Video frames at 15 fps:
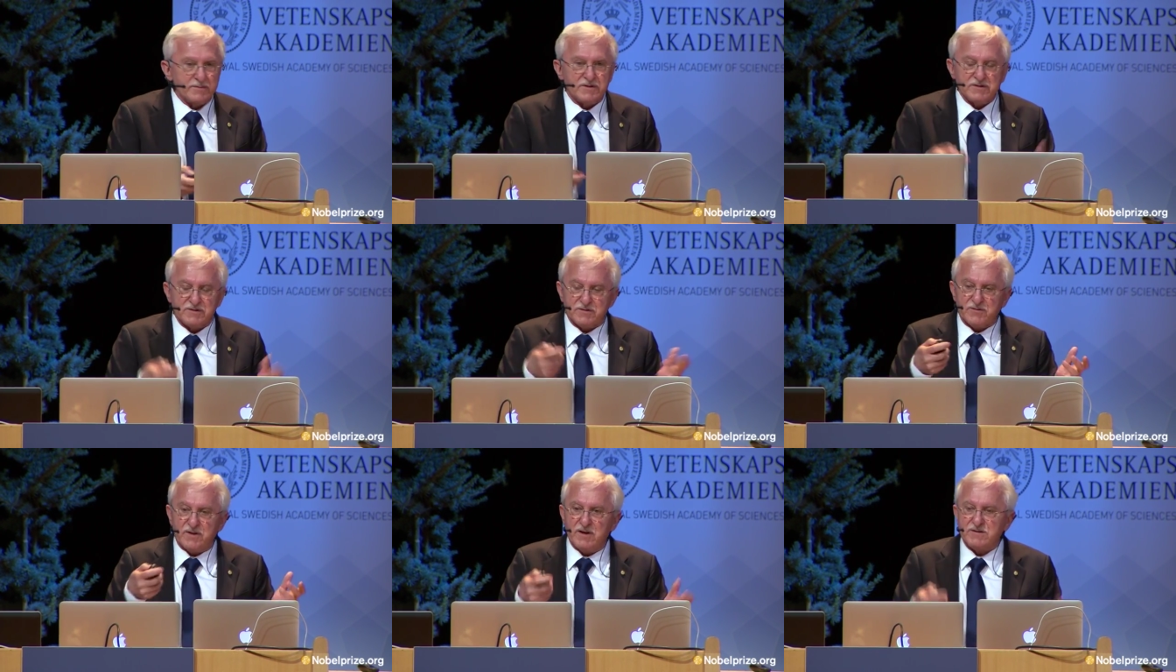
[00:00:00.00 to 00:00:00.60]

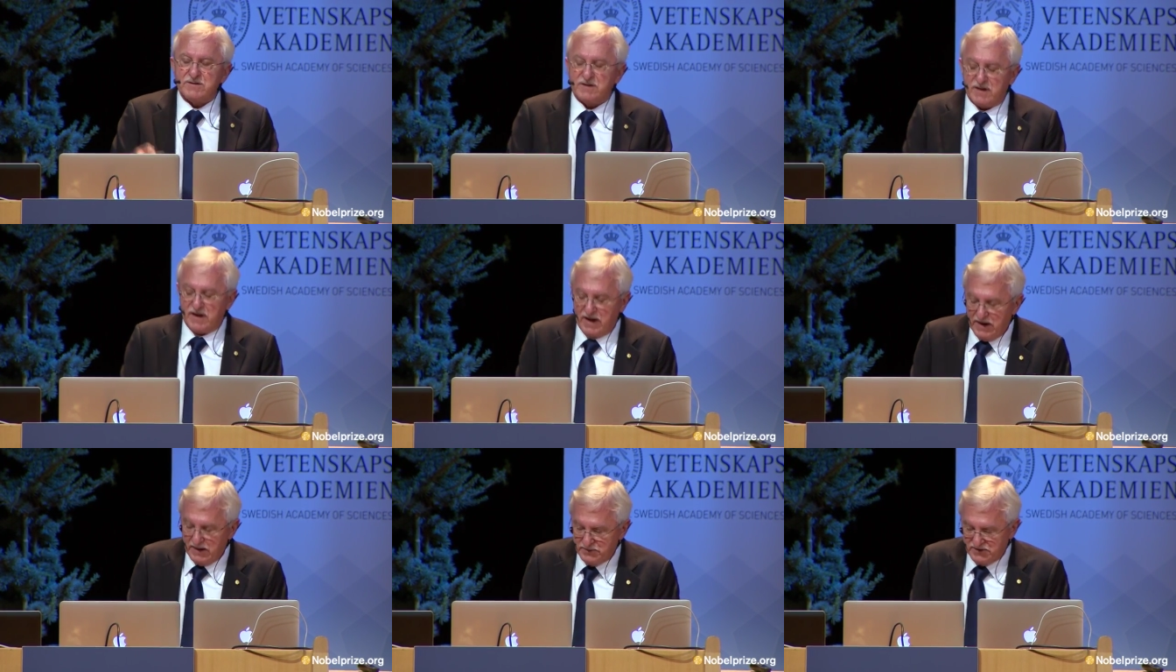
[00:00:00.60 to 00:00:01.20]
this
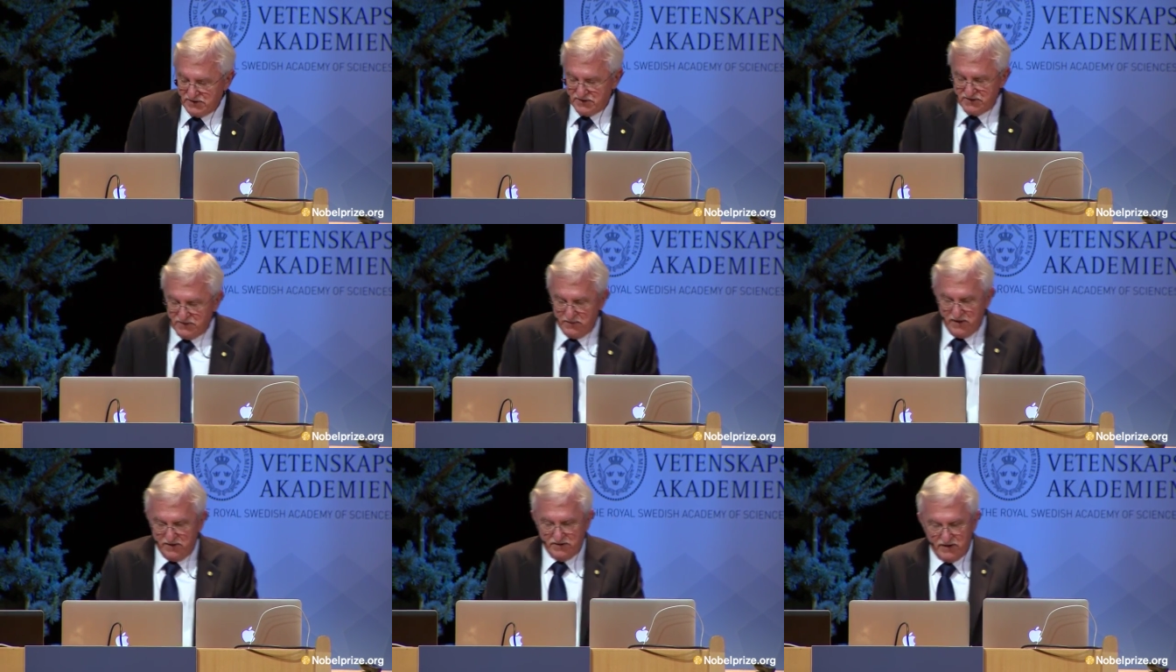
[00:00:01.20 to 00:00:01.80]
transient absence
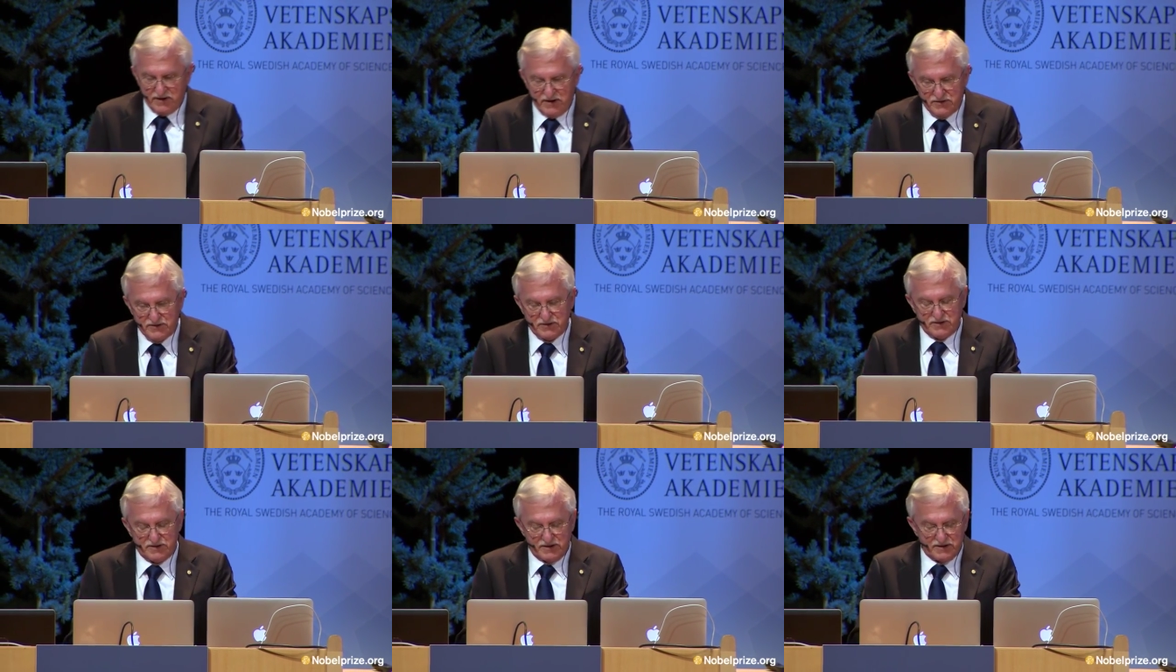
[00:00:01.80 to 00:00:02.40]
of
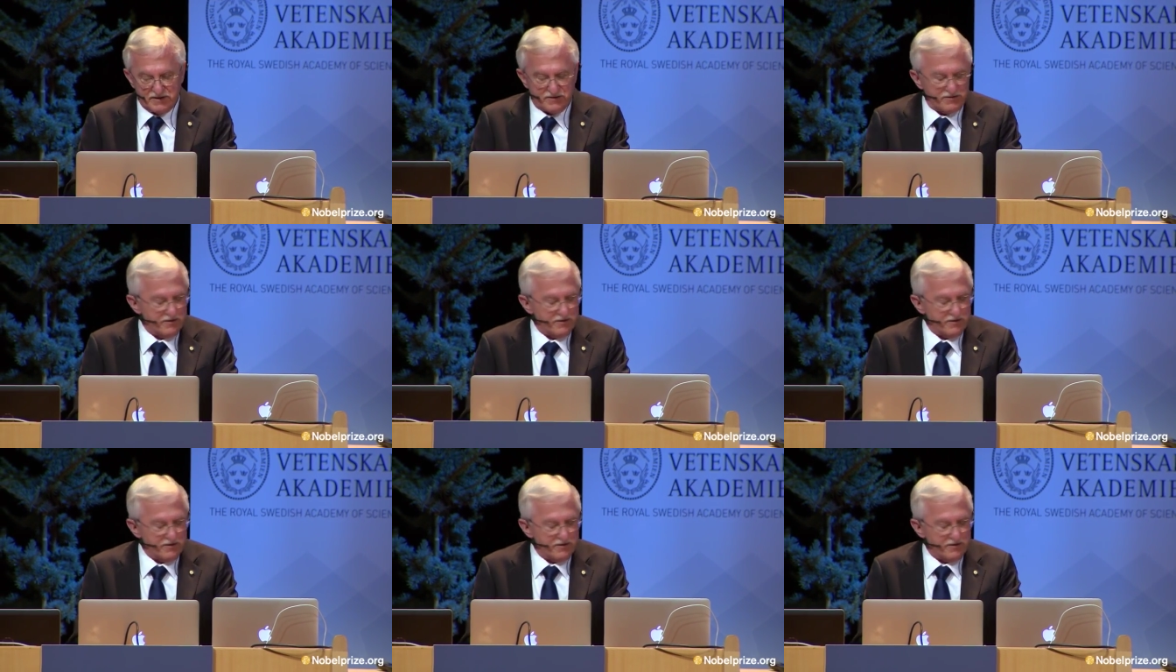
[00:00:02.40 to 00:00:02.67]
methylation that